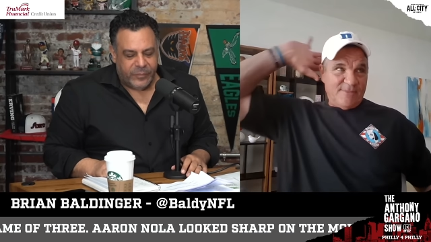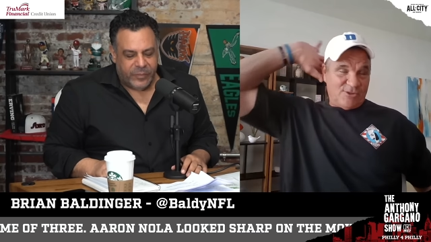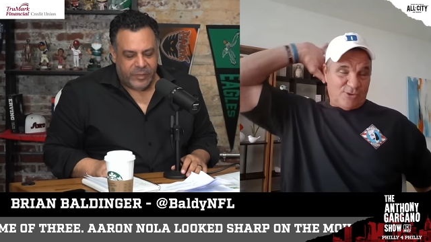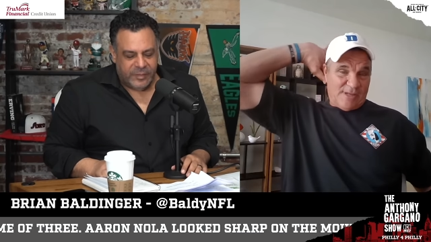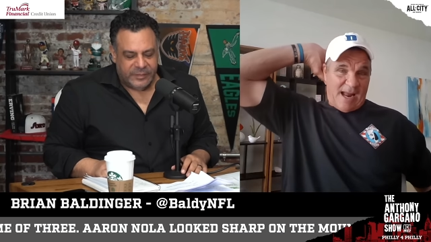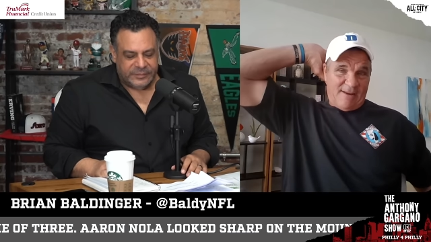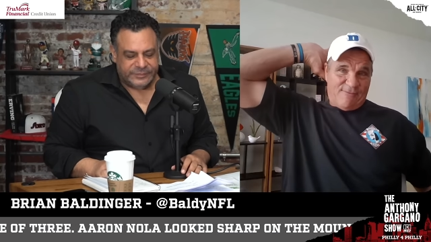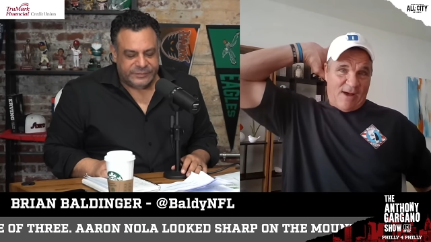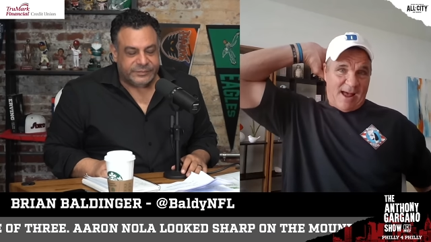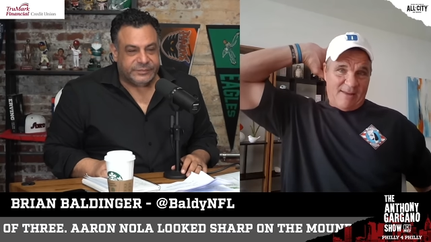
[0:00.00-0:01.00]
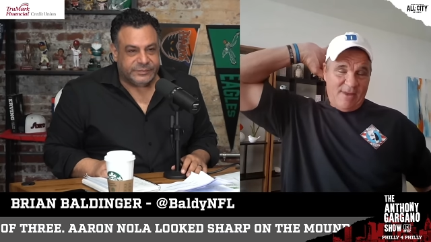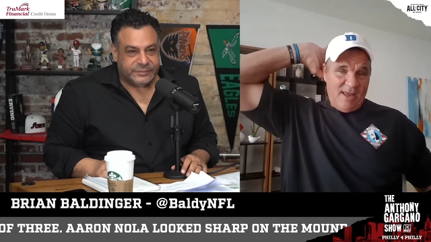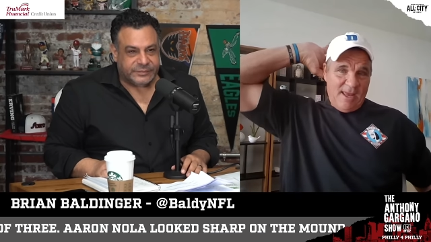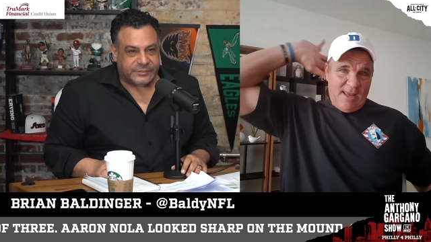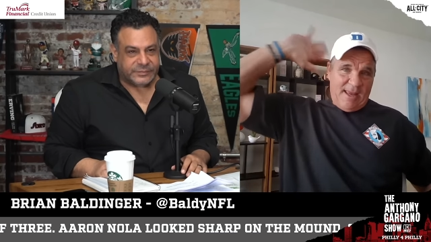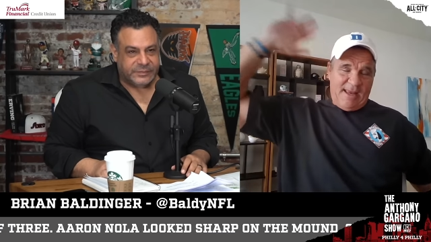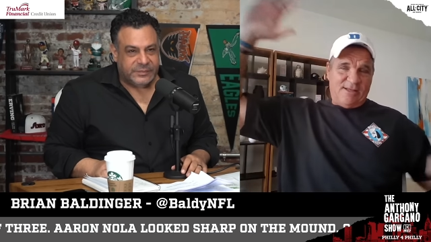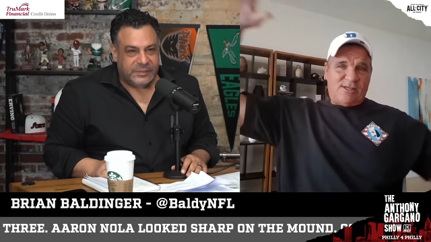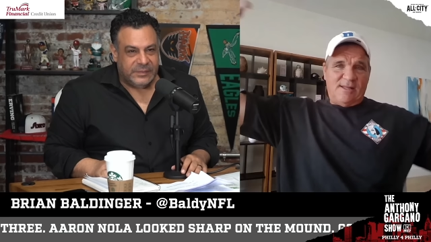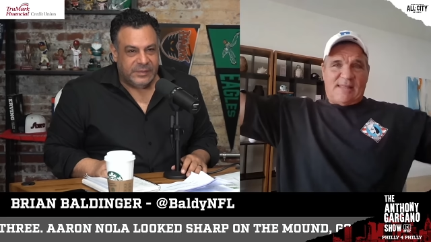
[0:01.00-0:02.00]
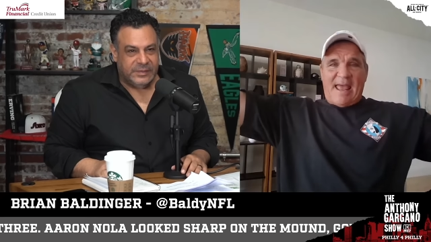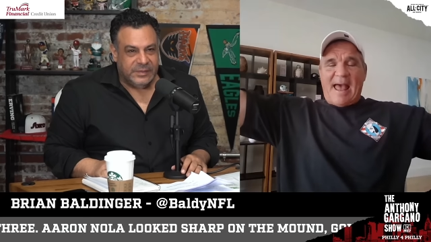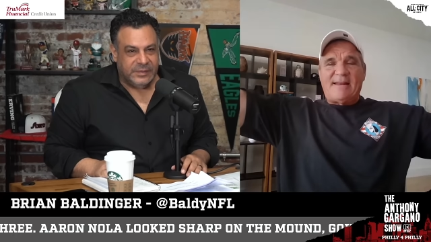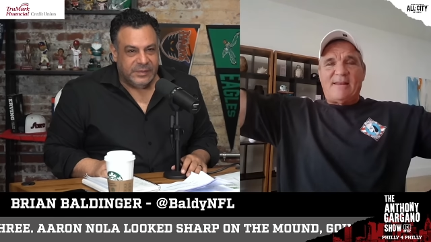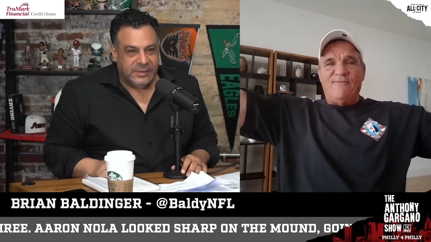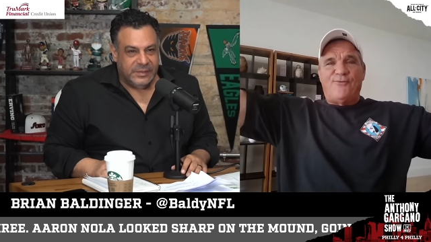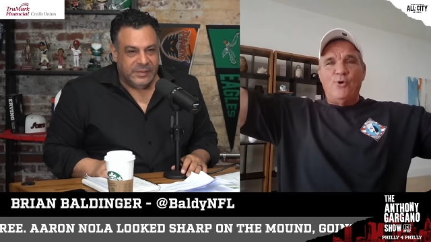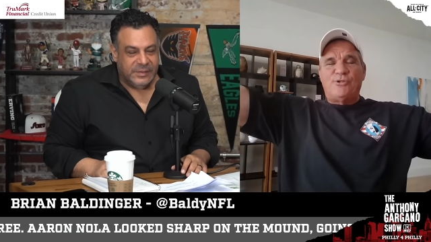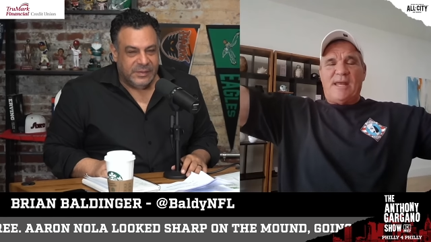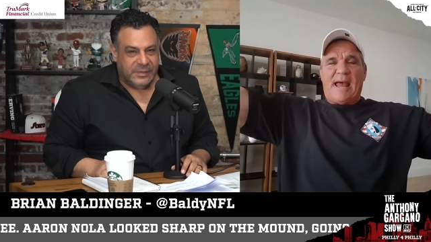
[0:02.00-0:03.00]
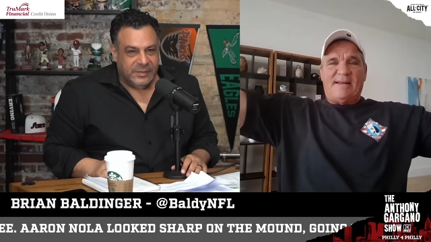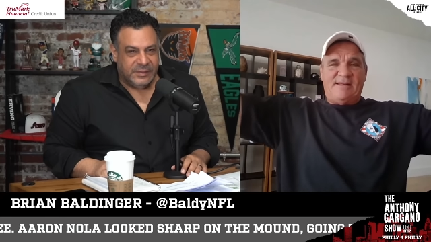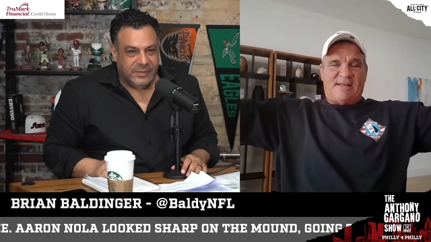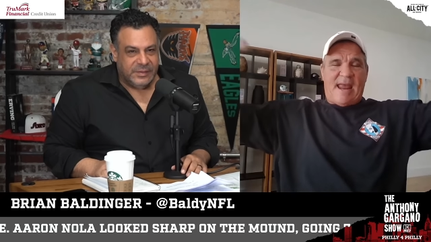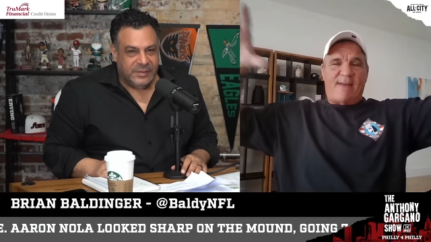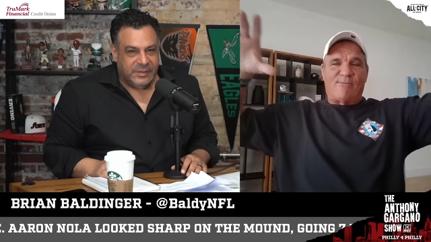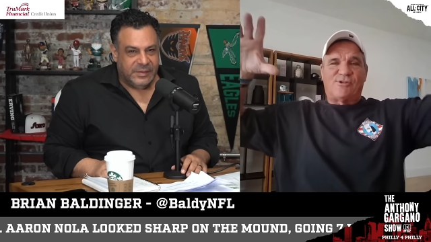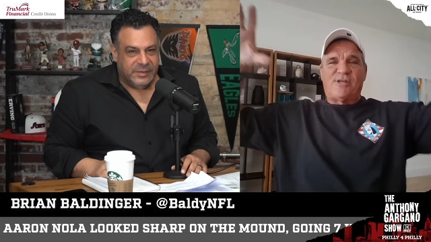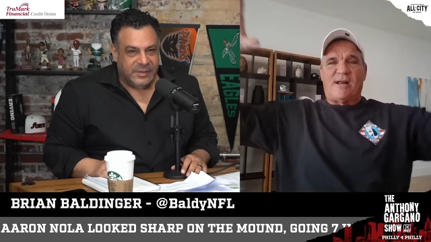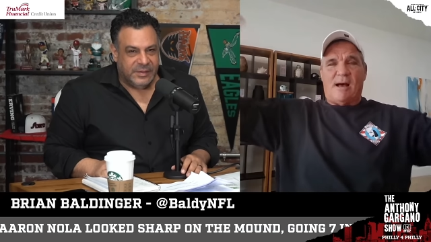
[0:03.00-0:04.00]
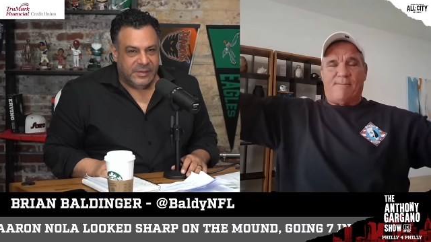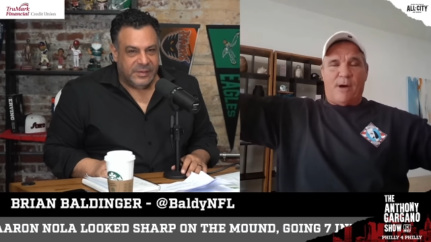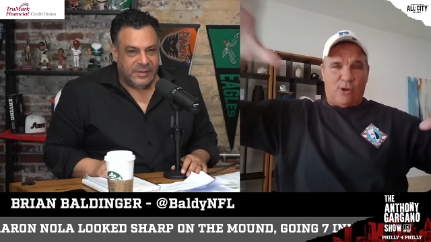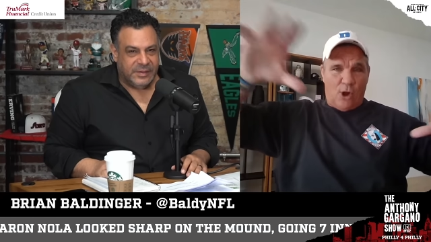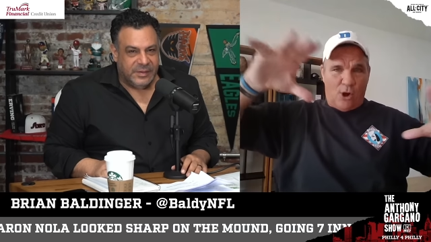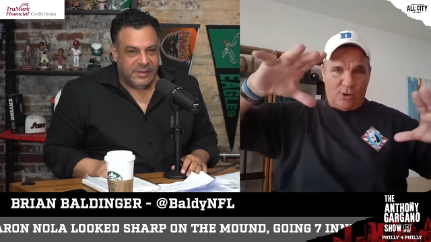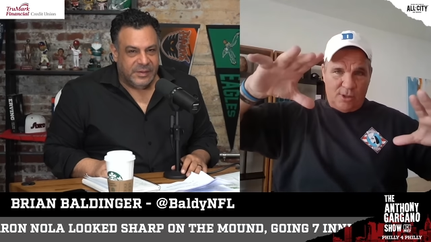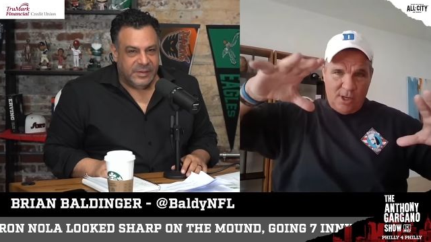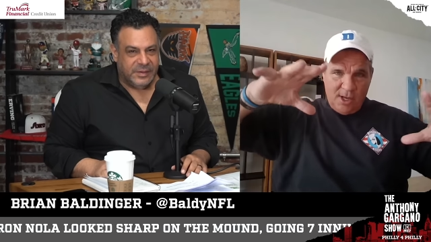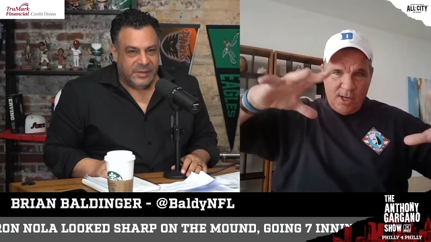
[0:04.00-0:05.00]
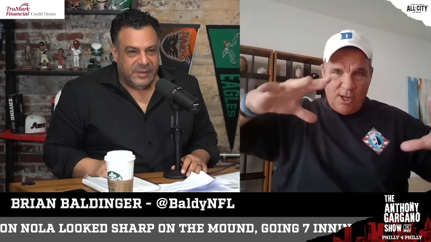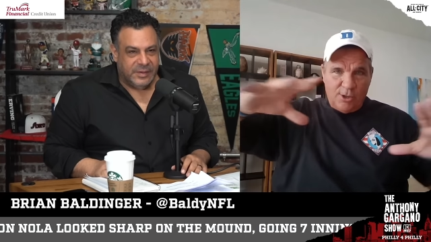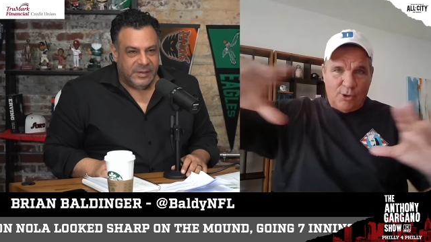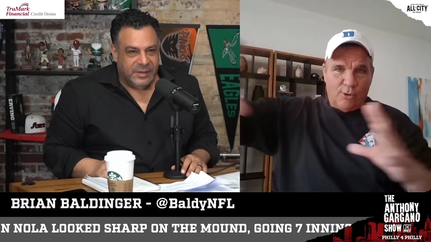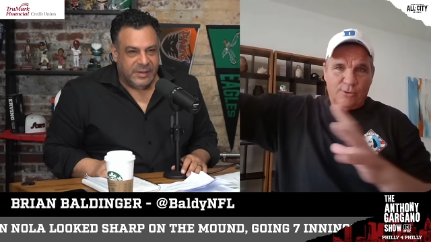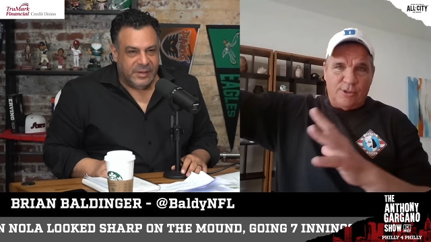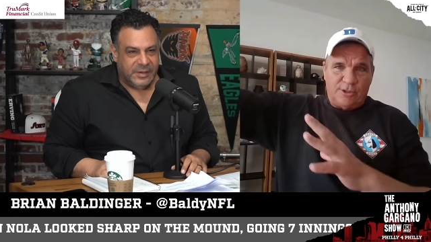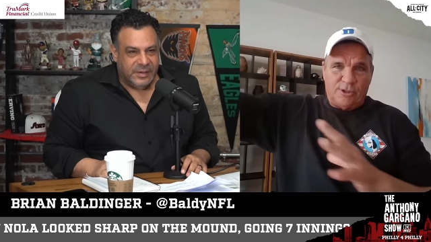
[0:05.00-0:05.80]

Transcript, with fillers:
Speaker 1: This was '95 is they had Fuji had these cameras set up along the, the,